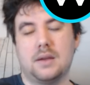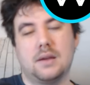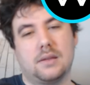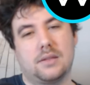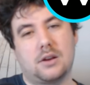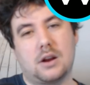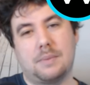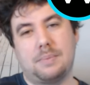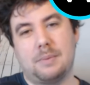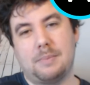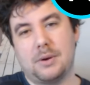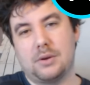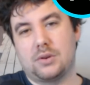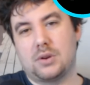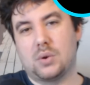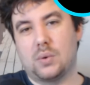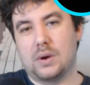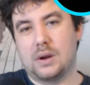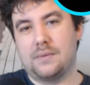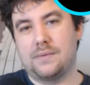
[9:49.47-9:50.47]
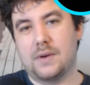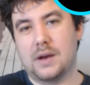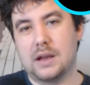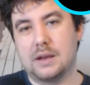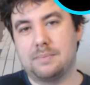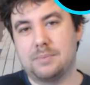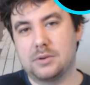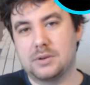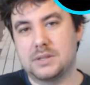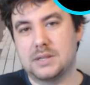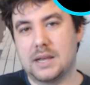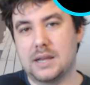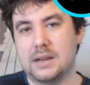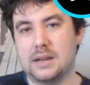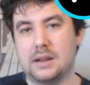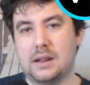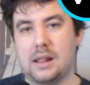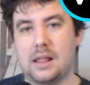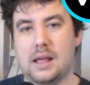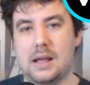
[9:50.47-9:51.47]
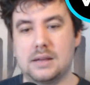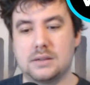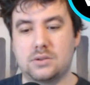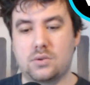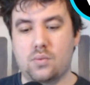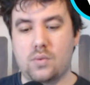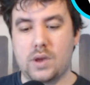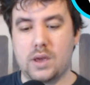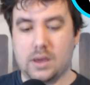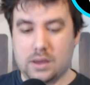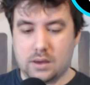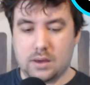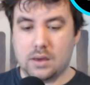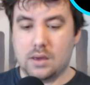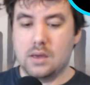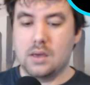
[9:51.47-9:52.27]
They're up about 25% in the last week.